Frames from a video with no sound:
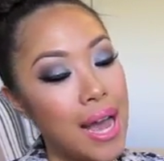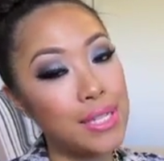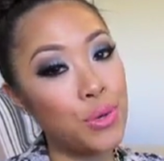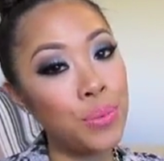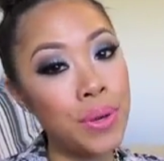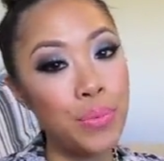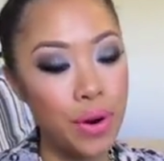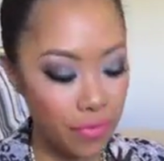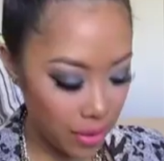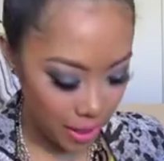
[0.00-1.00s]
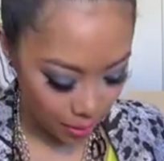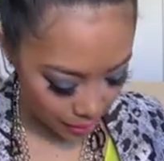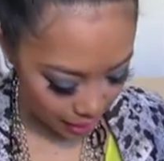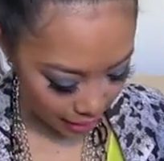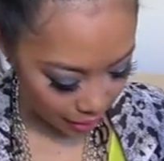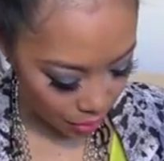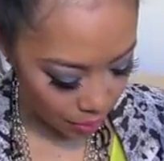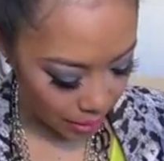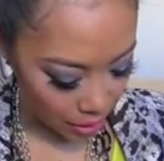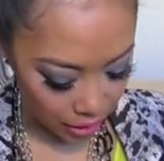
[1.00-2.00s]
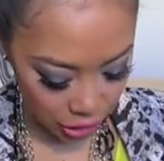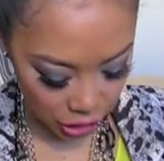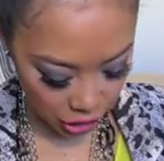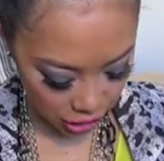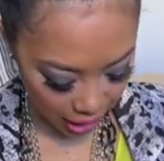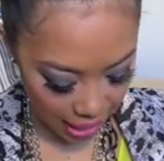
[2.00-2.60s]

I told my boyfriend, I was like, oh my gosh,